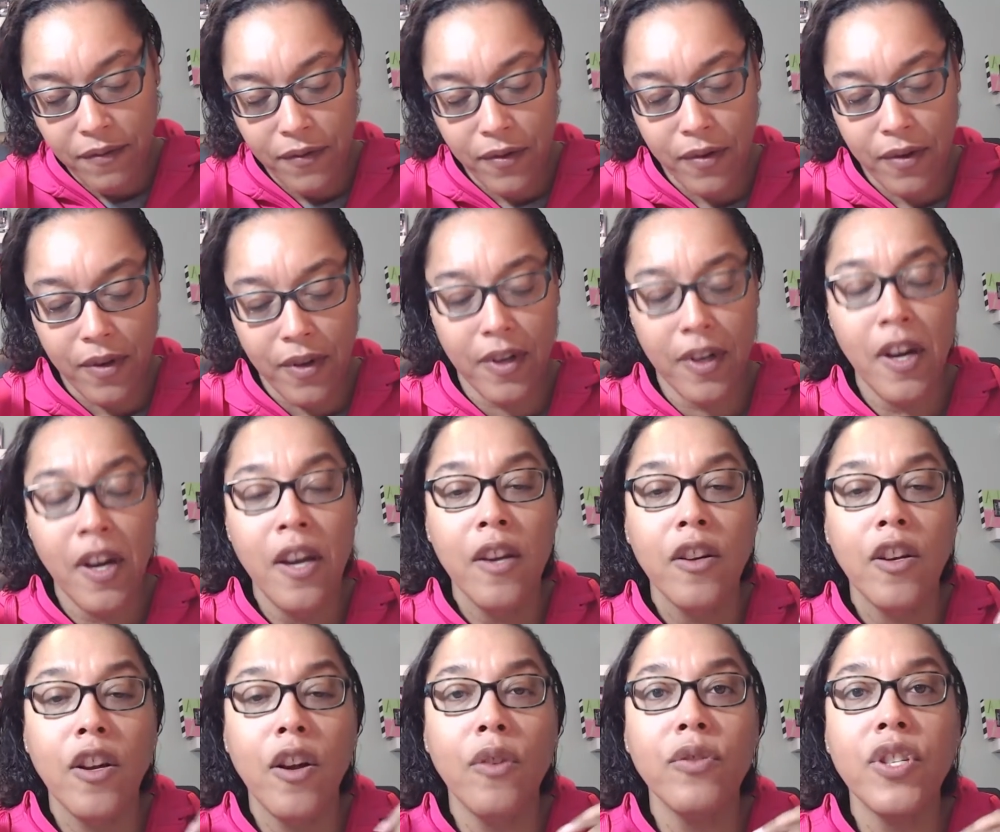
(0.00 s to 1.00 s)
or
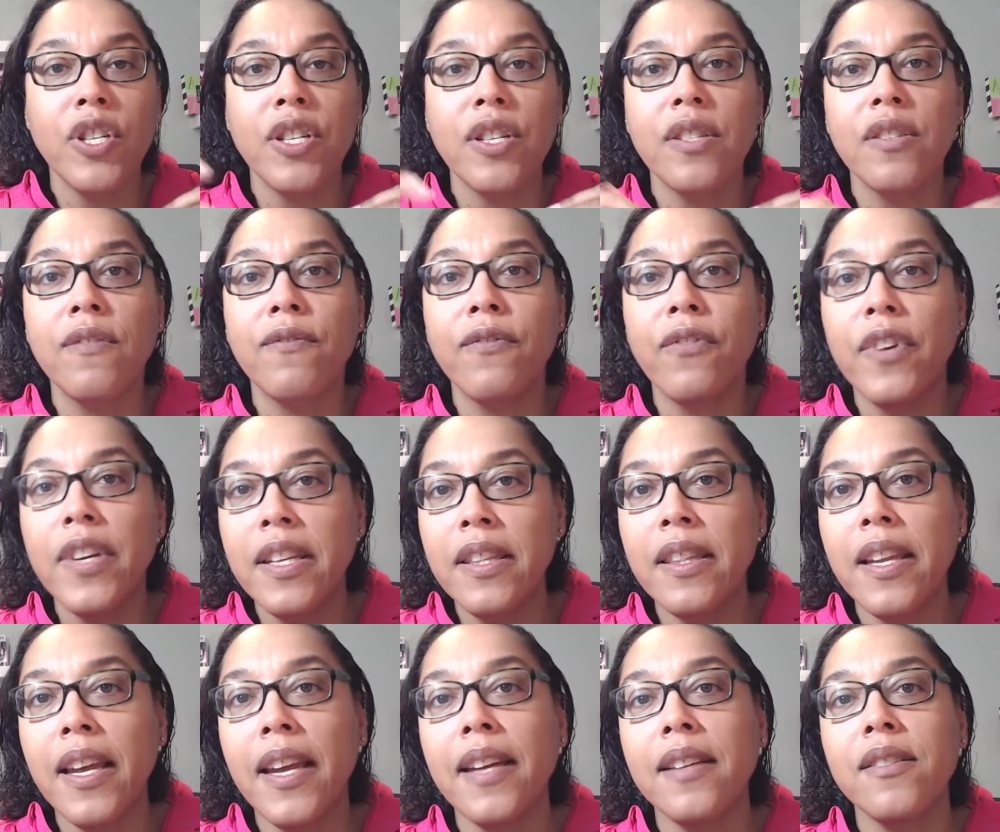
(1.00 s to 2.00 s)
coaches,
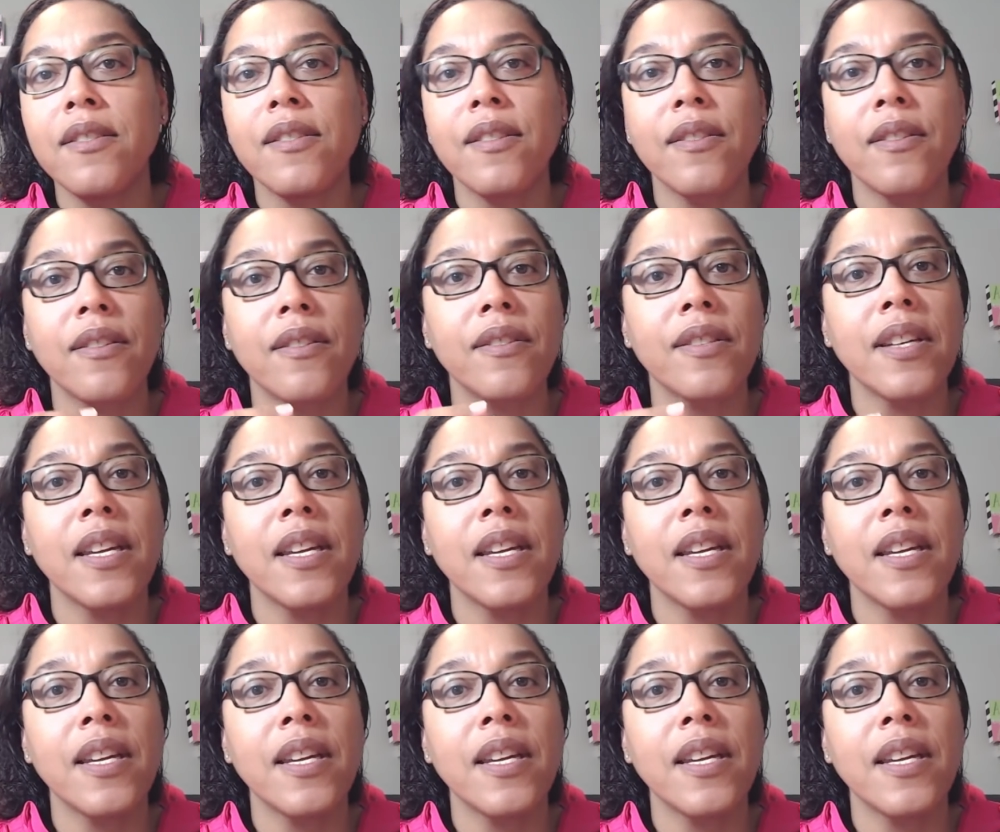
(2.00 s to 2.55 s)
freelancers,